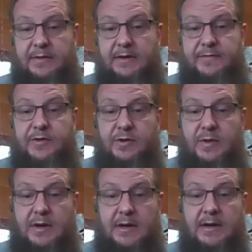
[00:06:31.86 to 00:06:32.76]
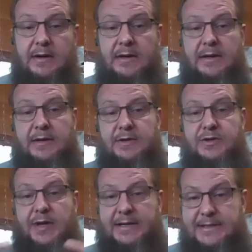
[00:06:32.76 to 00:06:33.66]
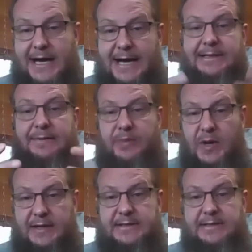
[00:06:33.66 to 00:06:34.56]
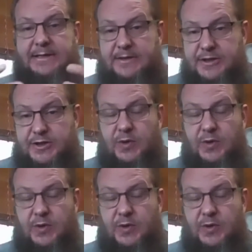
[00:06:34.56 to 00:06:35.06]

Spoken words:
if you are transacting, processing,